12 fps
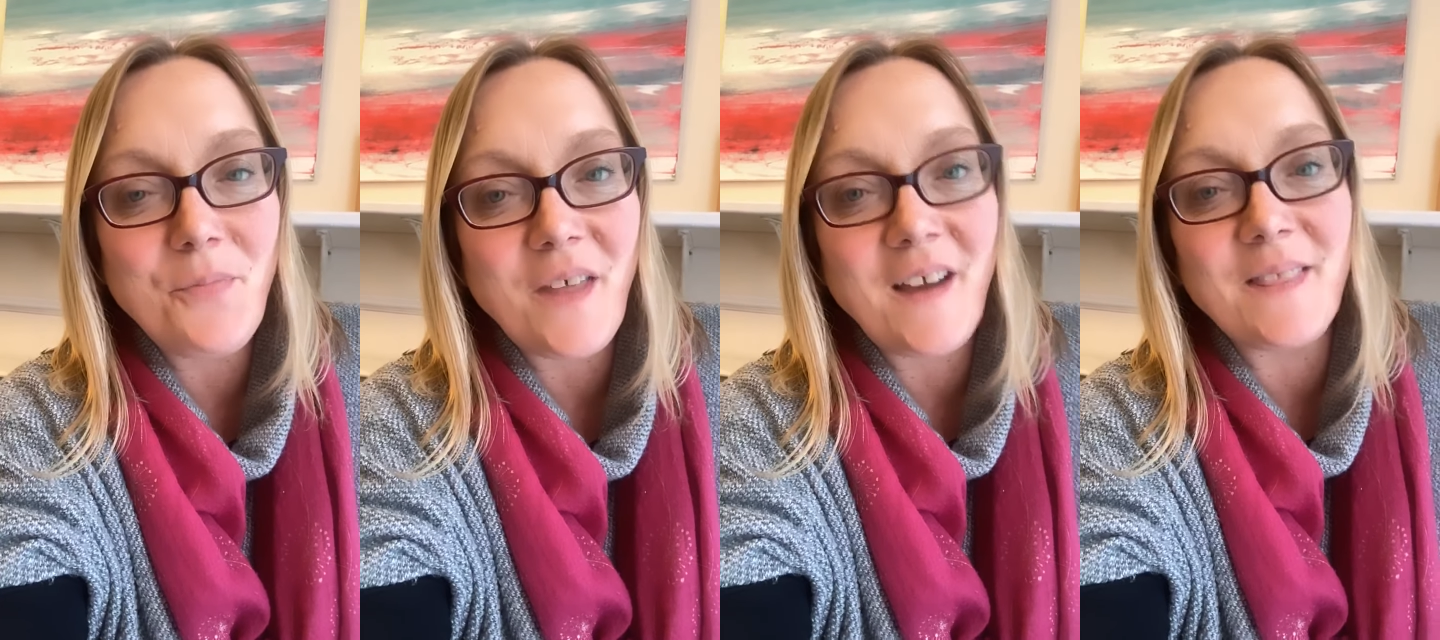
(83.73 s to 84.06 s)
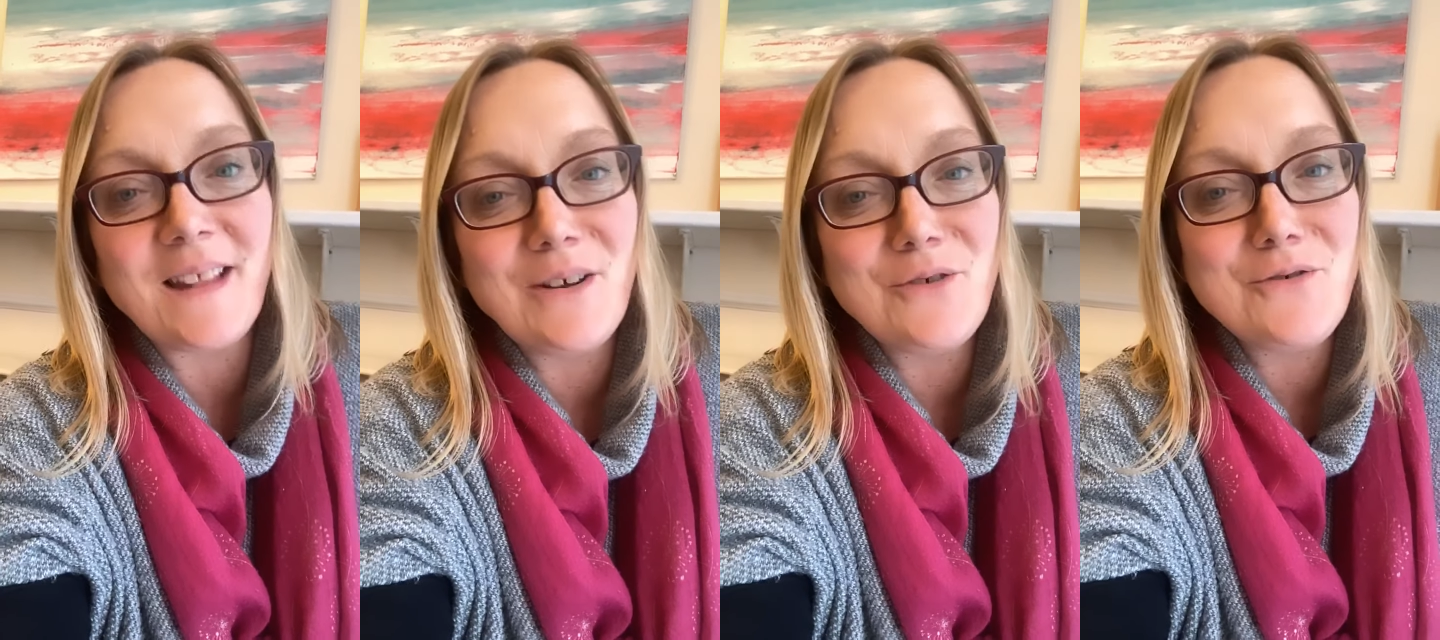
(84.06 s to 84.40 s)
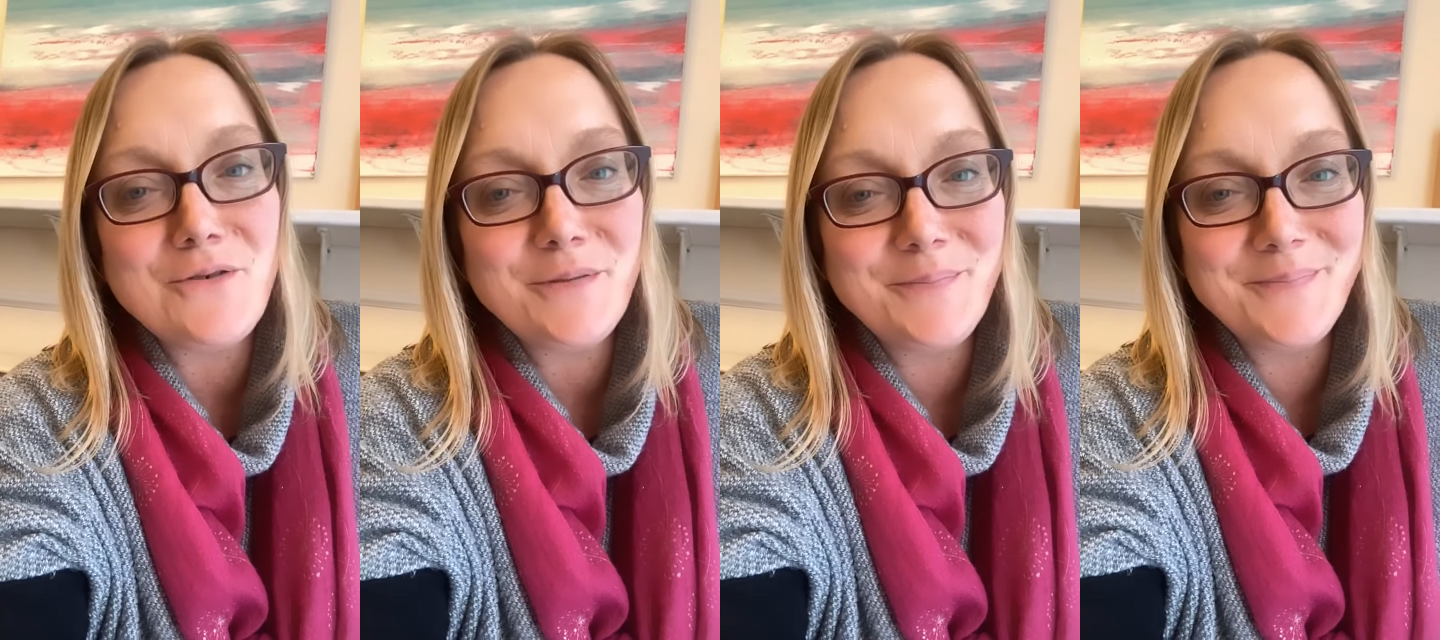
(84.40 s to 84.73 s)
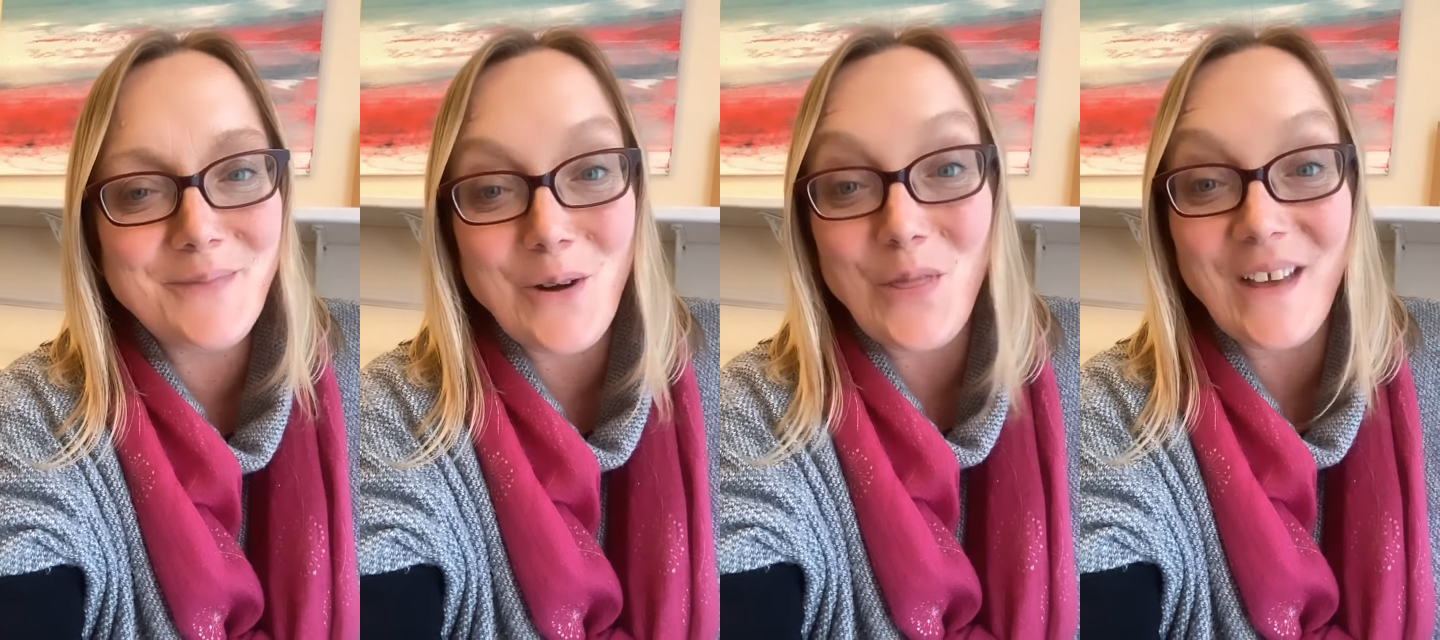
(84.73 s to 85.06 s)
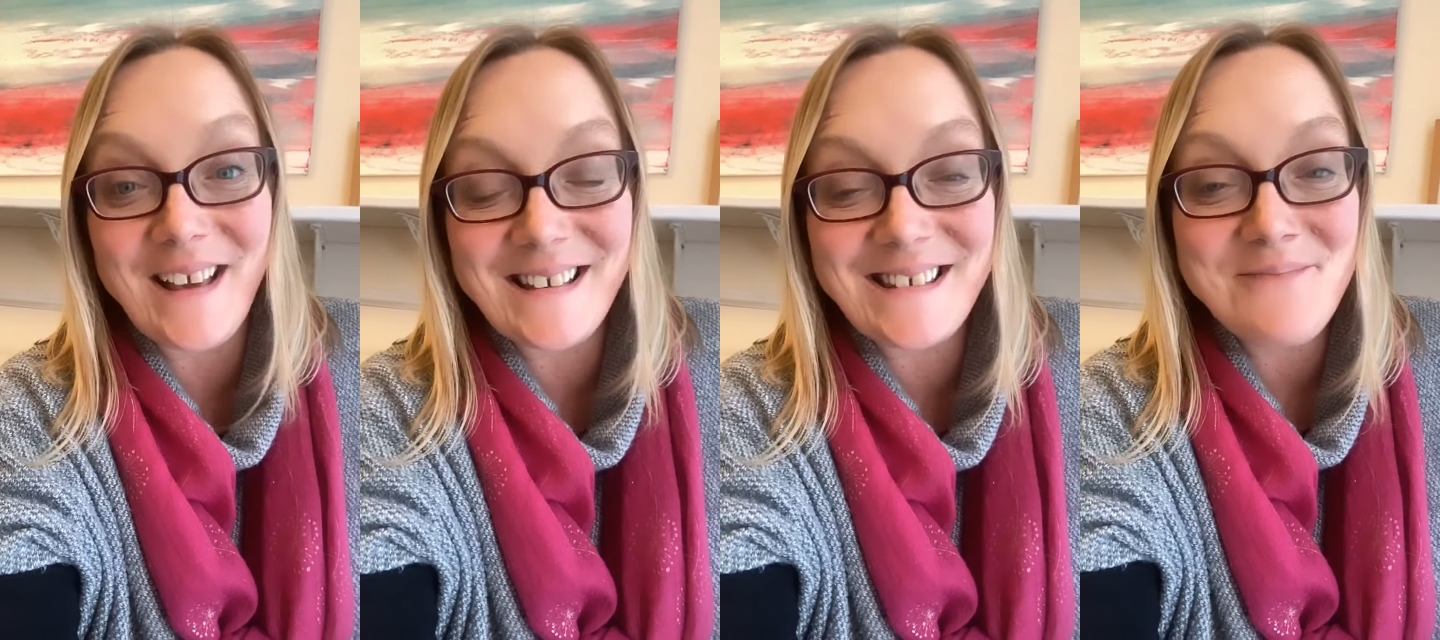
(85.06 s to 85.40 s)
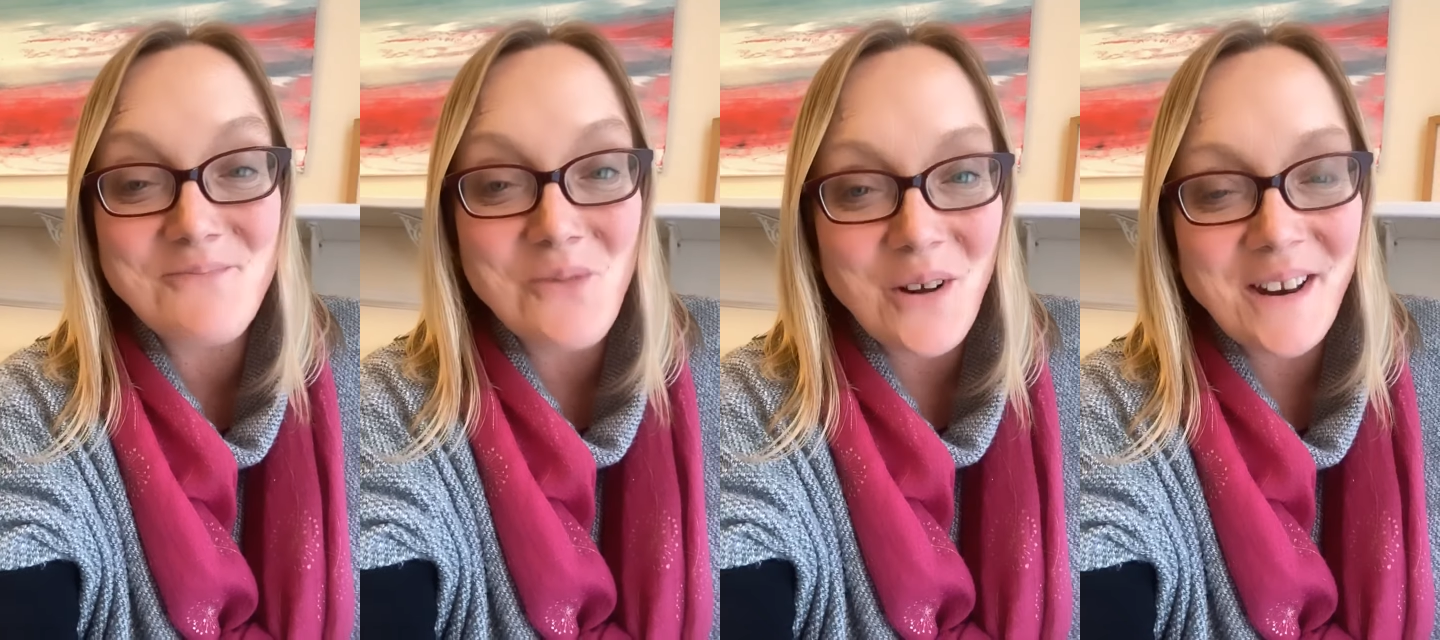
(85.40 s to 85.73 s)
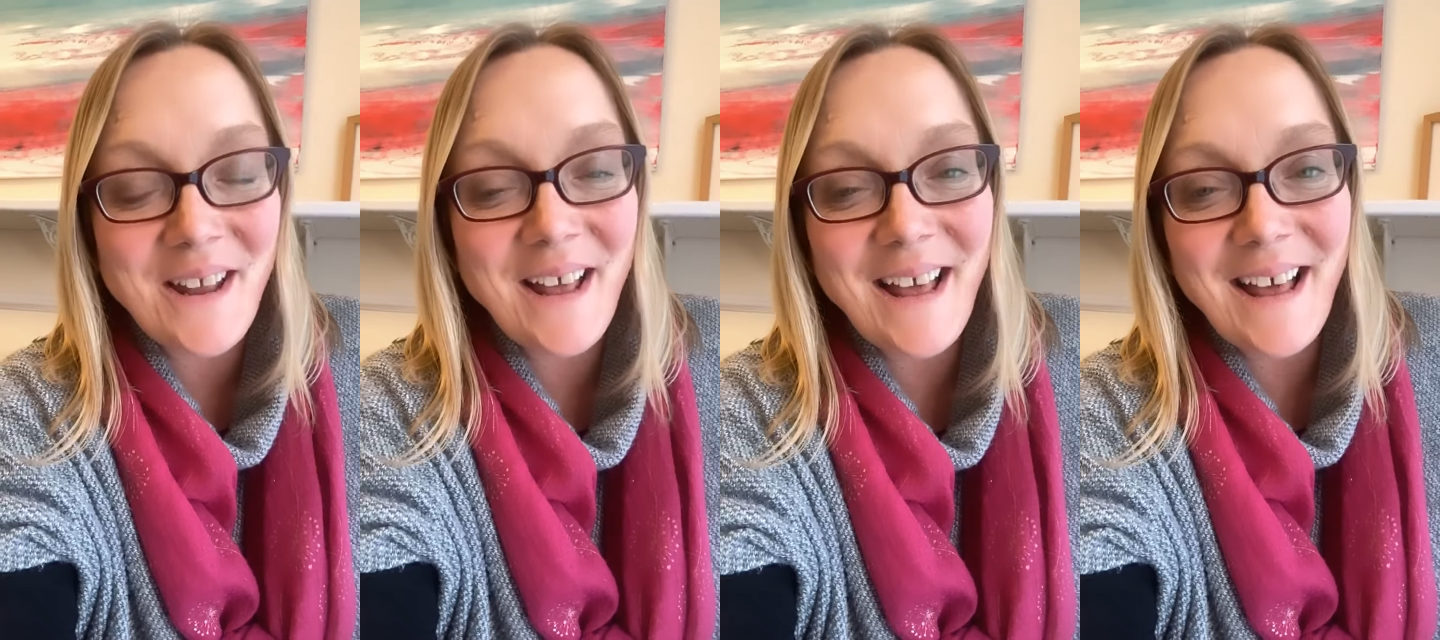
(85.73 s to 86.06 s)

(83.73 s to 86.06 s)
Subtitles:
Thank the Lord, or thank someone,